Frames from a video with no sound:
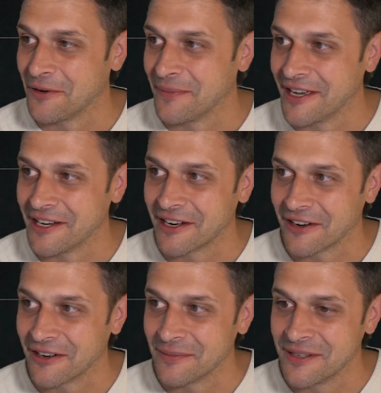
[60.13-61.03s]
Mana
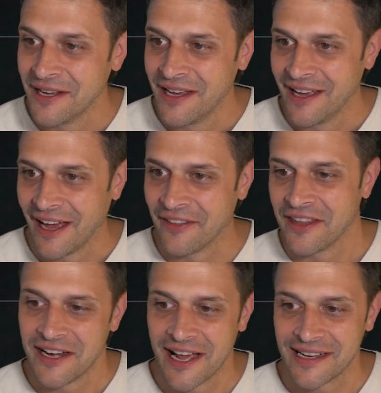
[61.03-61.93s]
Crypt, and then
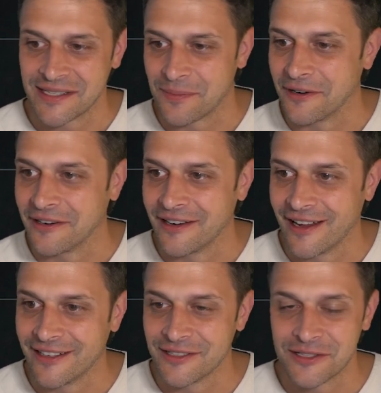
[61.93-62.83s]
an Aspirant.
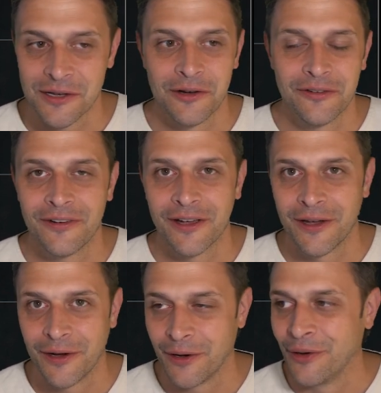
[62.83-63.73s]
And so if I
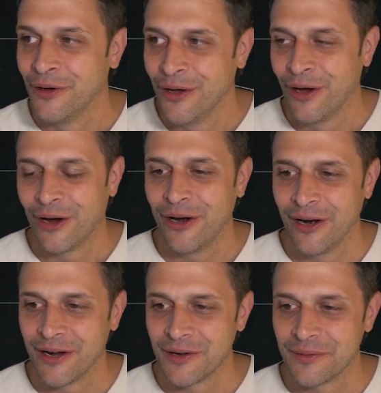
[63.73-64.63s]
go, all
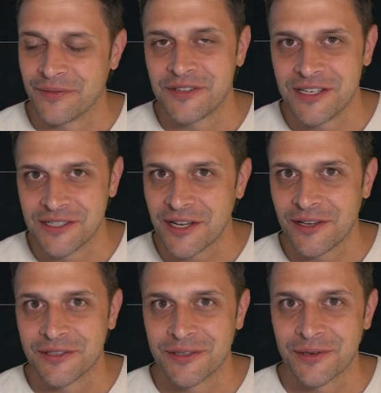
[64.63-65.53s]
right, we've seen
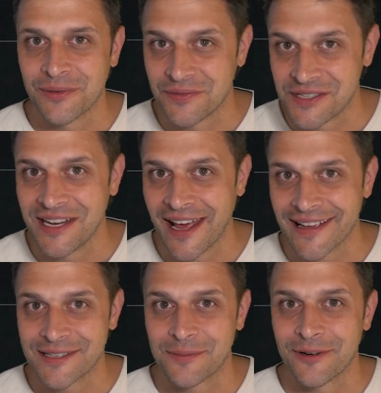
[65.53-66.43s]
Solitude, we've seen
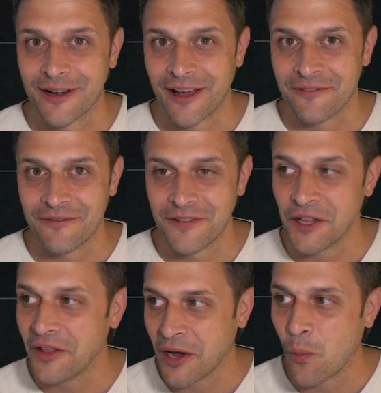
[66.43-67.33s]
Aspirant, I
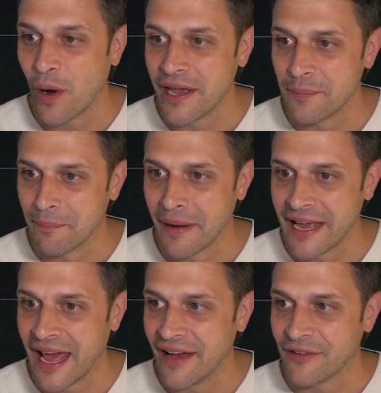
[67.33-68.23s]
feel like white
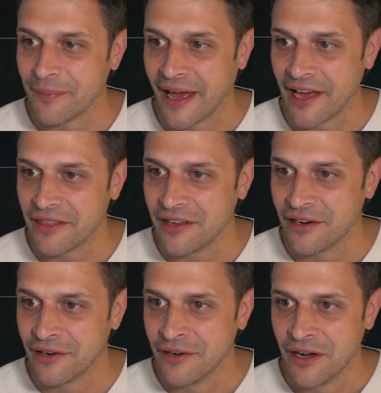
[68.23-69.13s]
might have a path
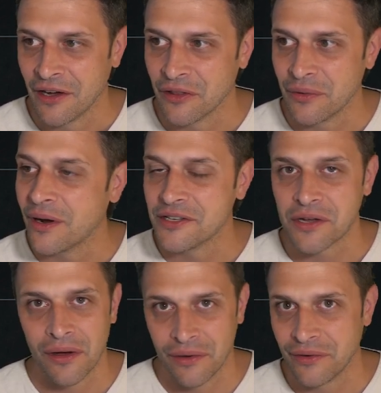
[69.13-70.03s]
here.
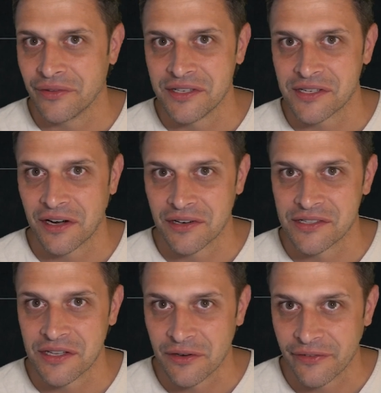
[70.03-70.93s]
Otherwise, all of these
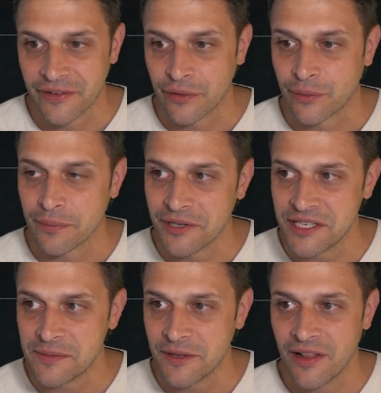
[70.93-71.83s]
cards either feel
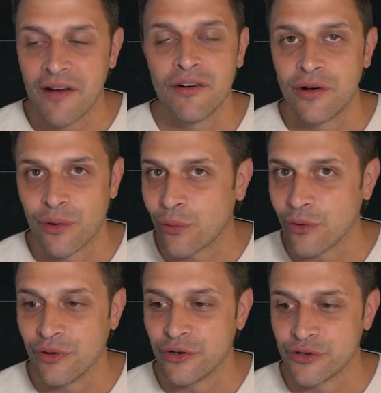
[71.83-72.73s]
replacement level or
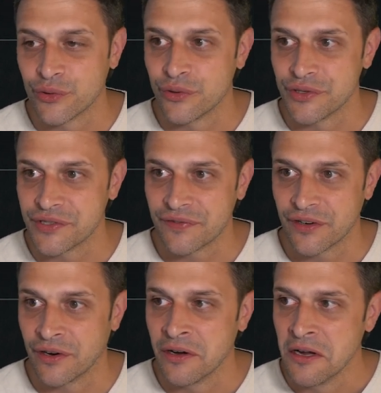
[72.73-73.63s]
they're duels
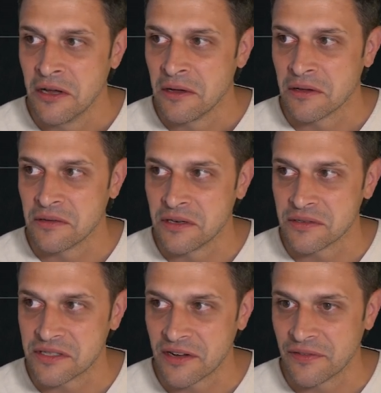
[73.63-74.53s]
for, you know,
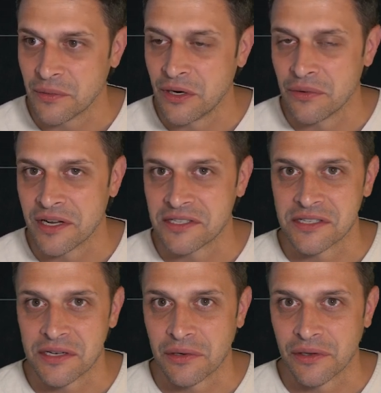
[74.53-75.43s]
stuff that we don't
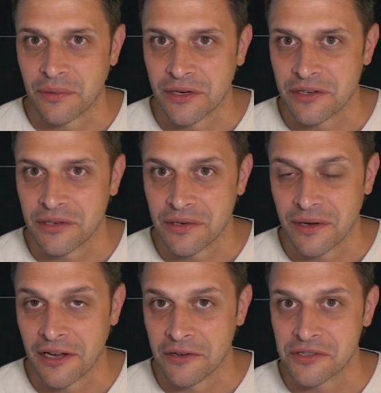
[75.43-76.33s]
necessarily want to do.
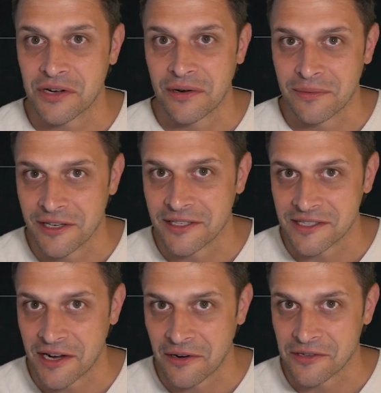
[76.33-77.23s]
I know Scrublands,
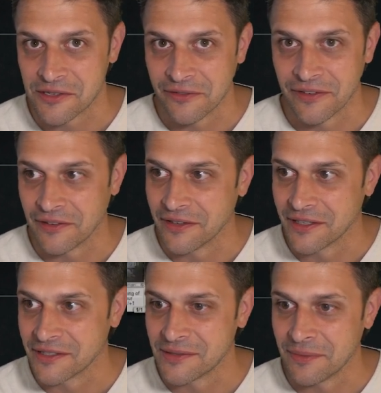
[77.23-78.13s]
that hurts your
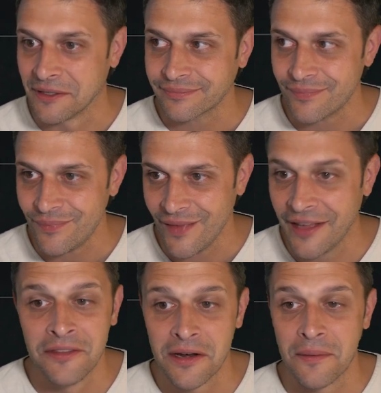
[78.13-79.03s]
feelings, but...
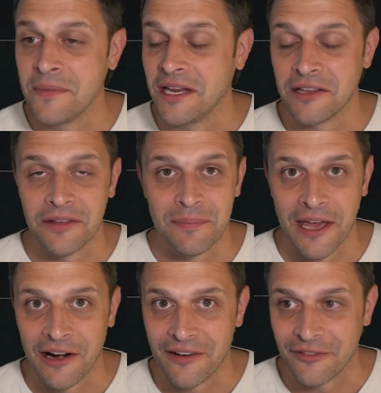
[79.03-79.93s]
And then immediately
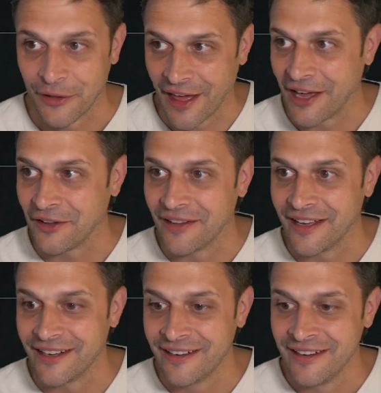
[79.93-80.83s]
paid off with
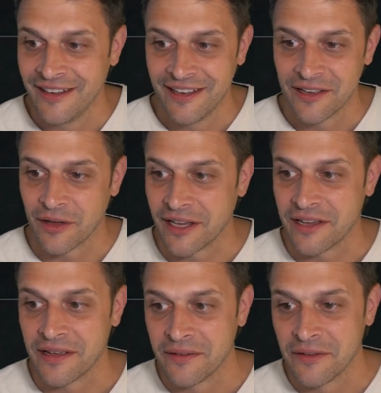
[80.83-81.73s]
Adeline.
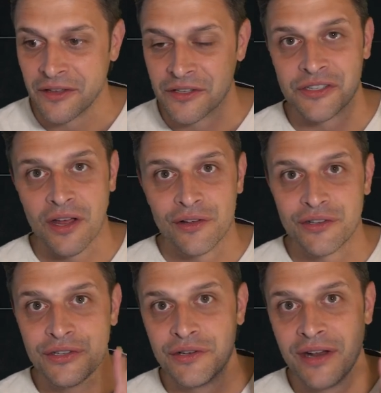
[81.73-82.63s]
Like,
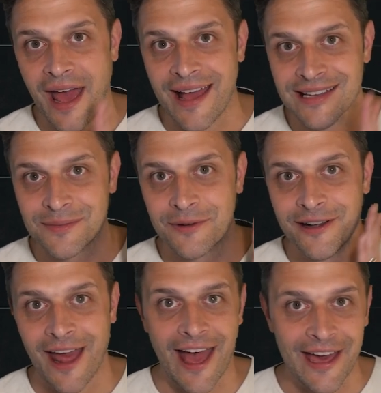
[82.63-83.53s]
Solitude, Aspirant,
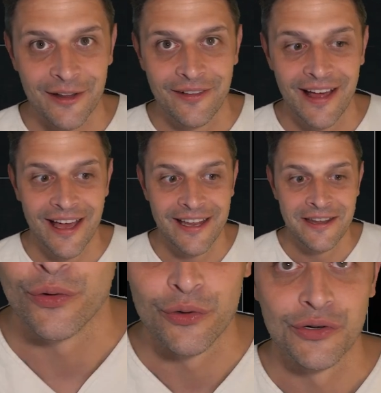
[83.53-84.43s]
Adeline,
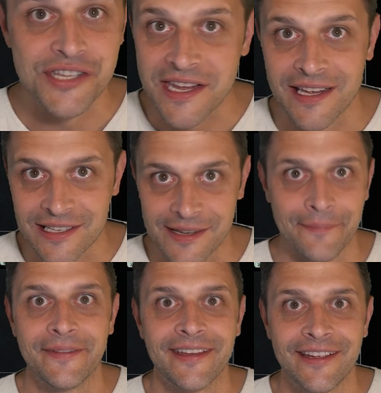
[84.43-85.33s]
you're seeing
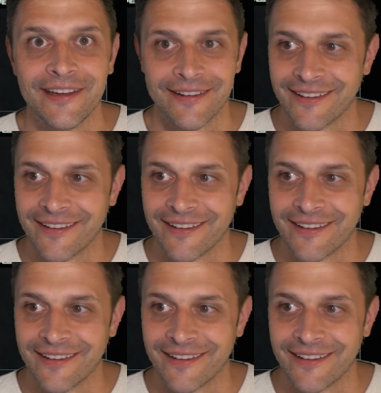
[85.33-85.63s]
something here.